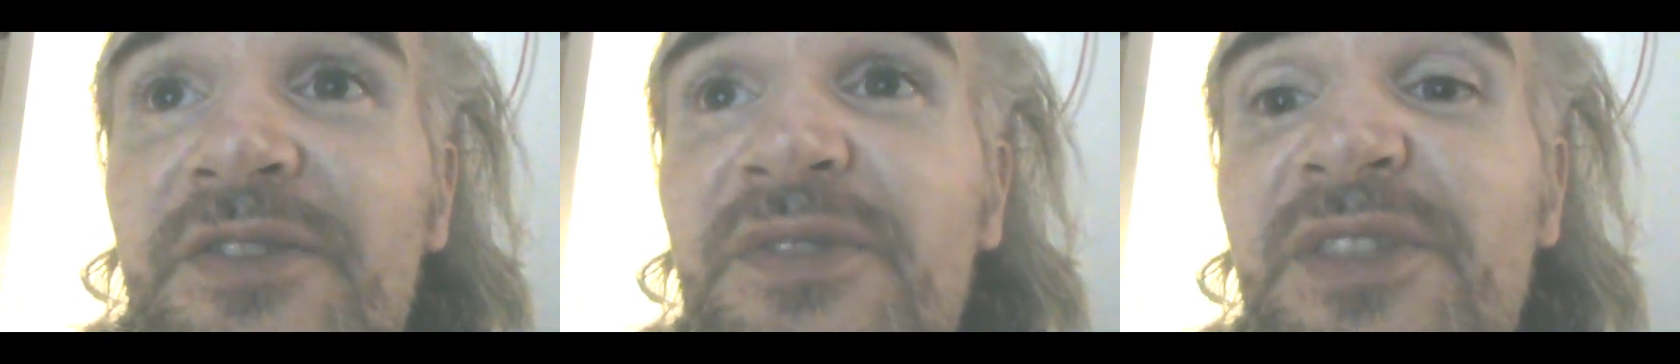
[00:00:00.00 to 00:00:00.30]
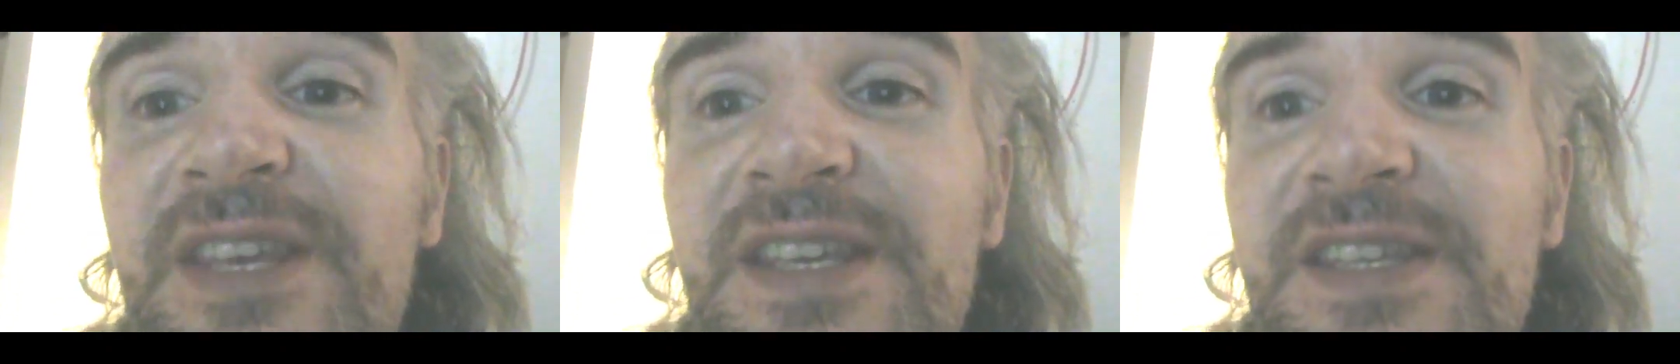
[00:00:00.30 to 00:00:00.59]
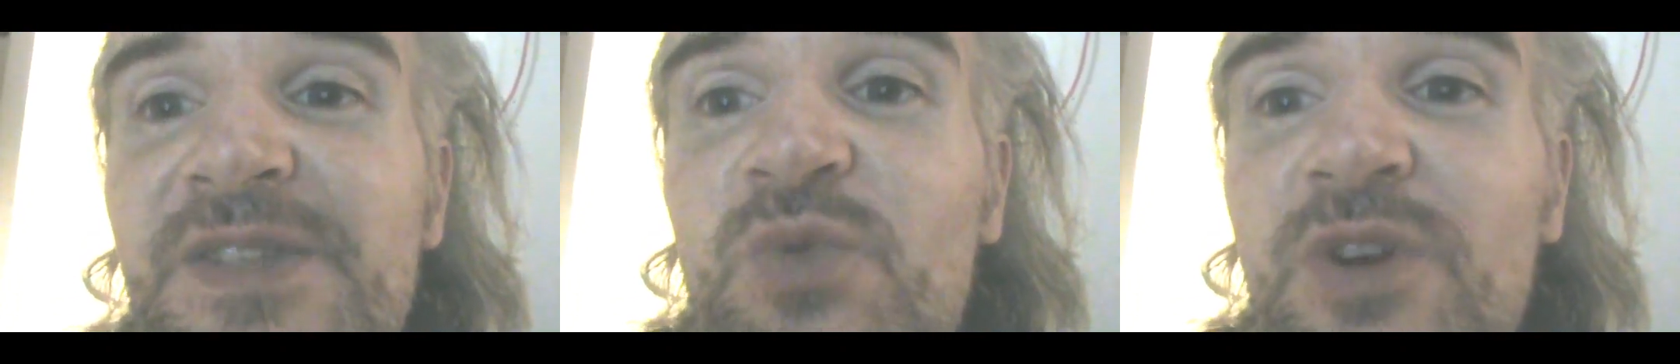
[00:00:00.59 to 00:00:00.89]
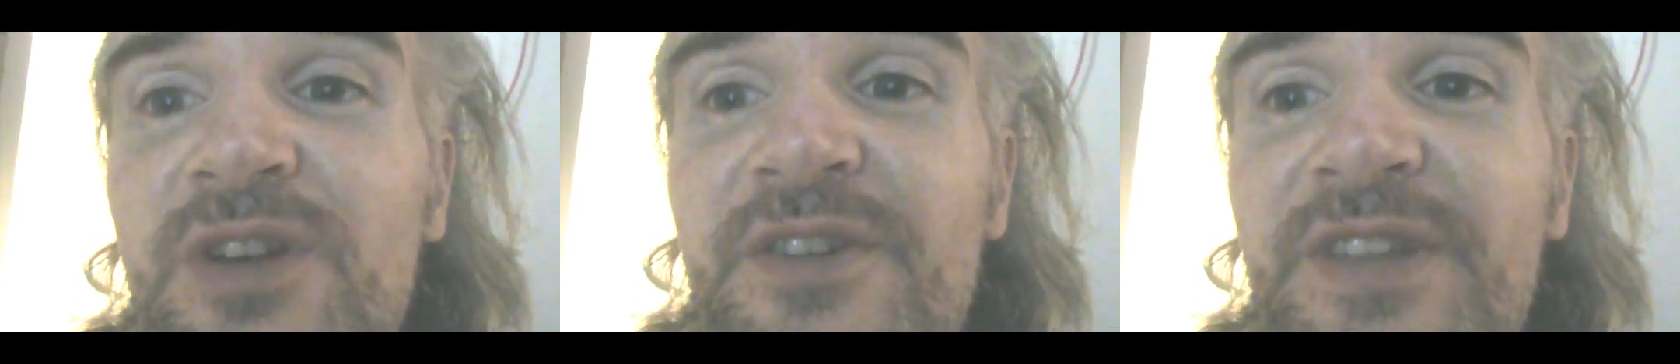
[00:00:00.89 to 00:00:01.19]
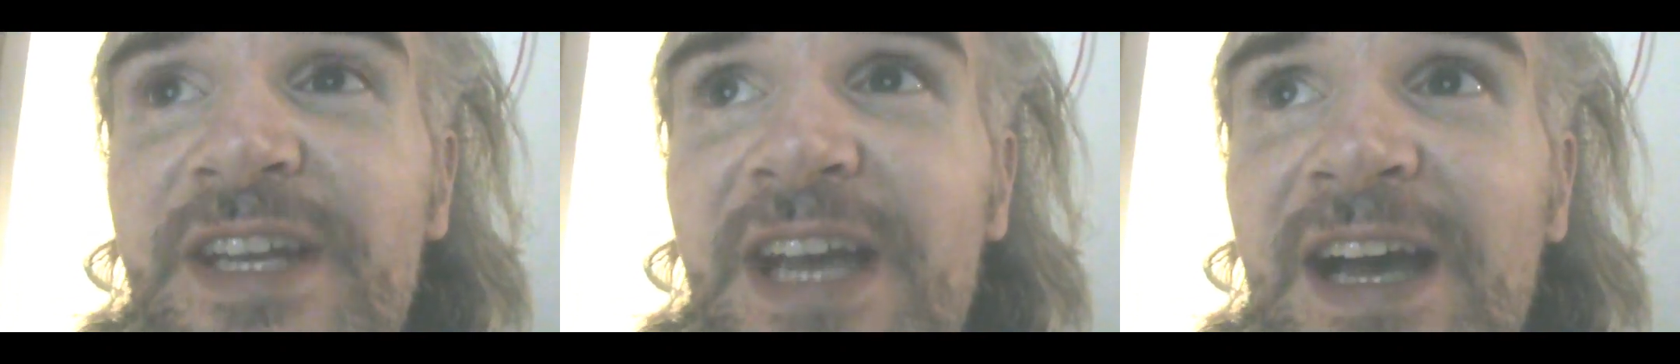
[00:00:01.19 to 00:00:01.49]
These were
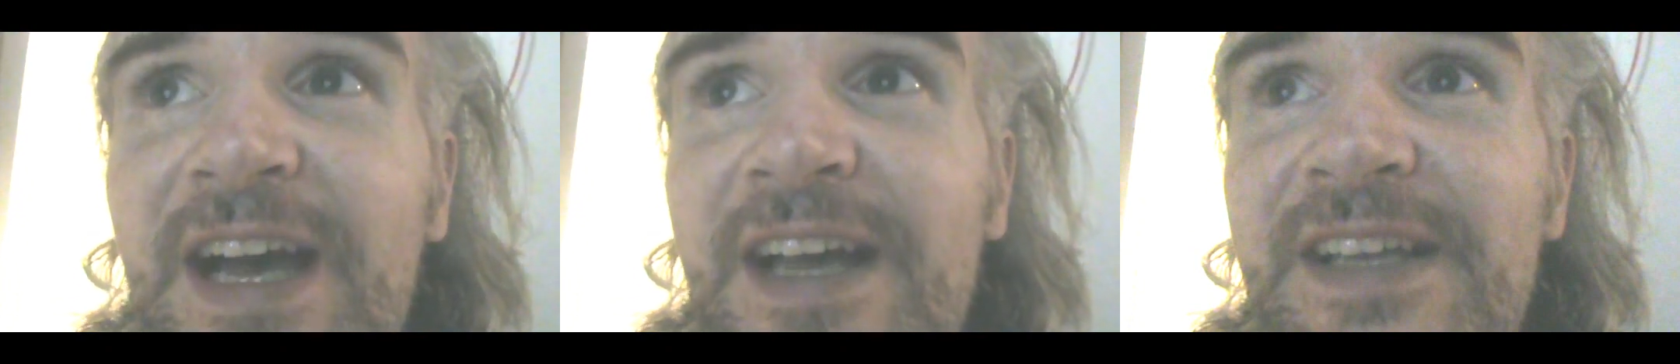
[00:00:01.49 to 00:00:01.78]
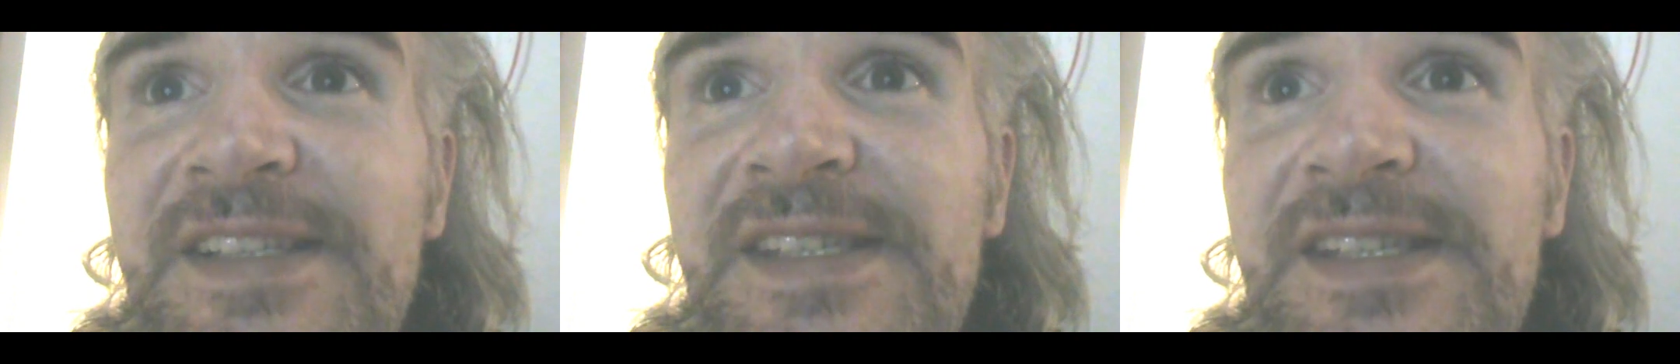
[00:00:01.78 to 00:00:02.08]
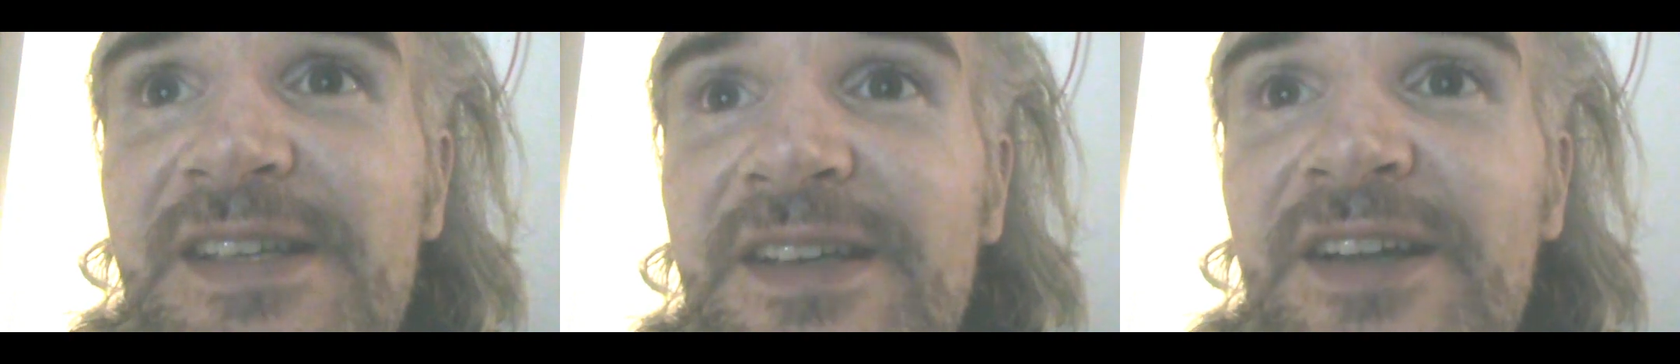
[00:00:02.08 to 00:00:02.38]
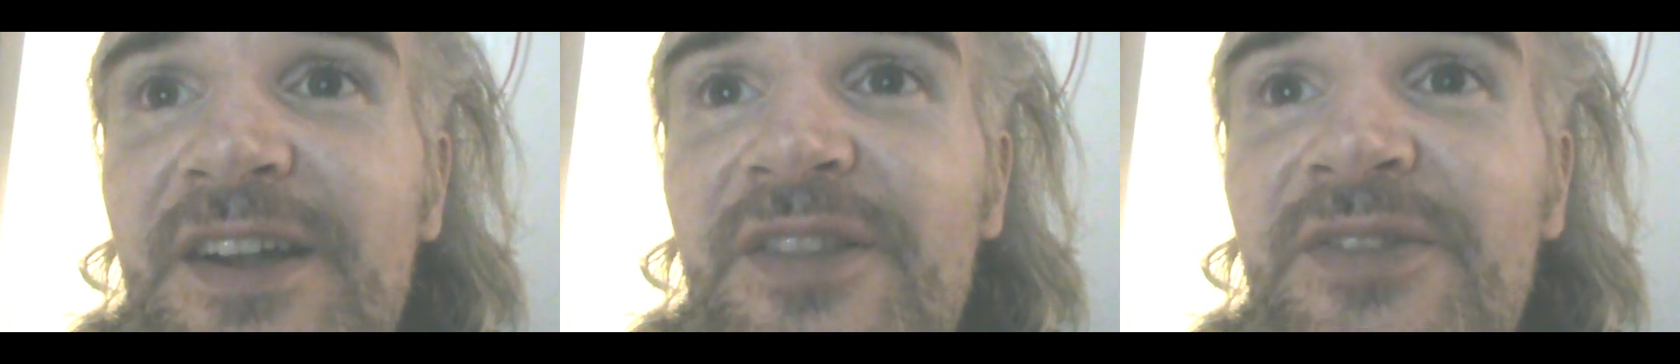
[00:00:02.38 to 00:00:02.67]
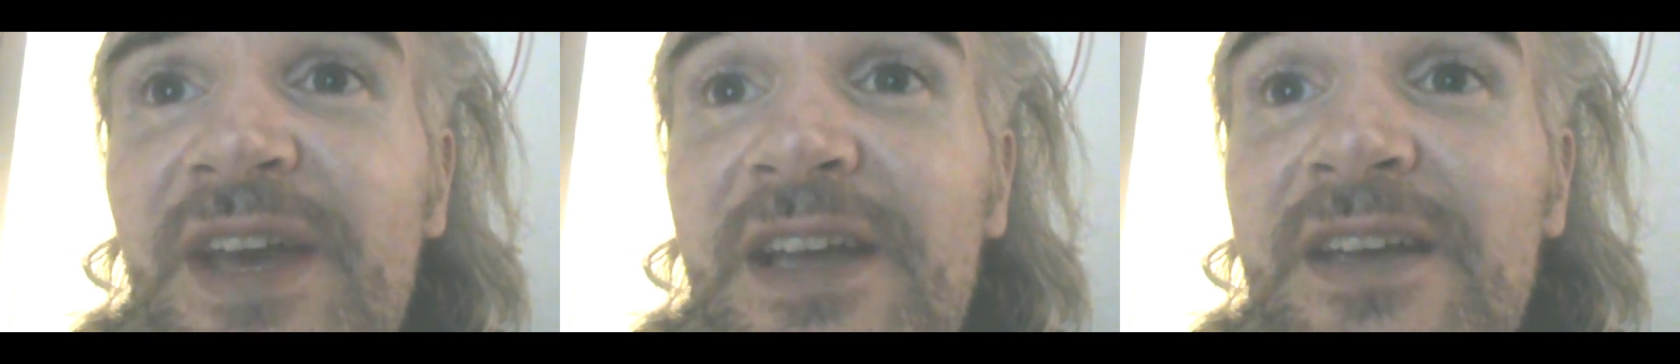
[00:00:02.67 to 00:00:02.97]
the guys
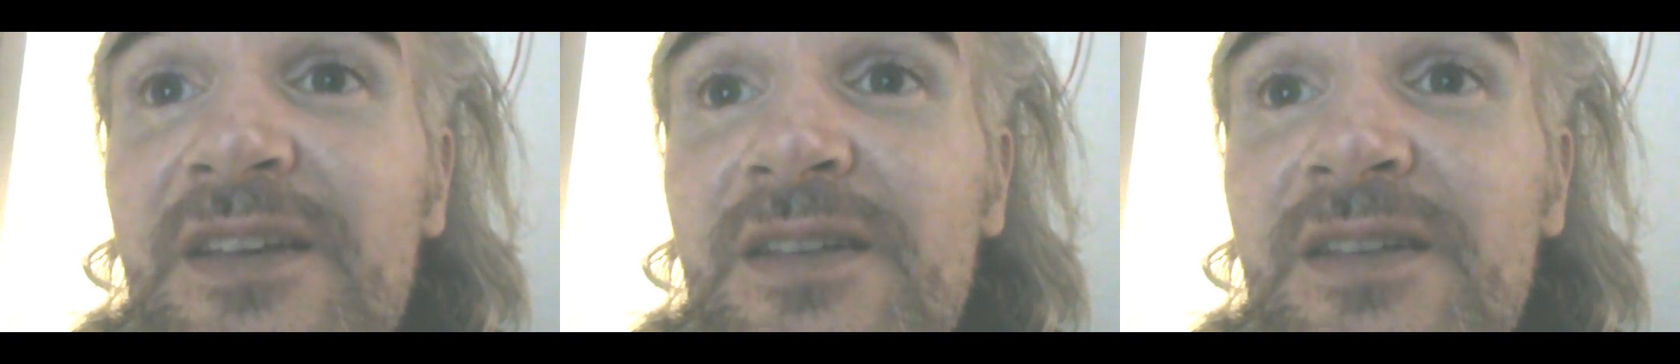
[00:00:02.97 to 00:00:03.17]
that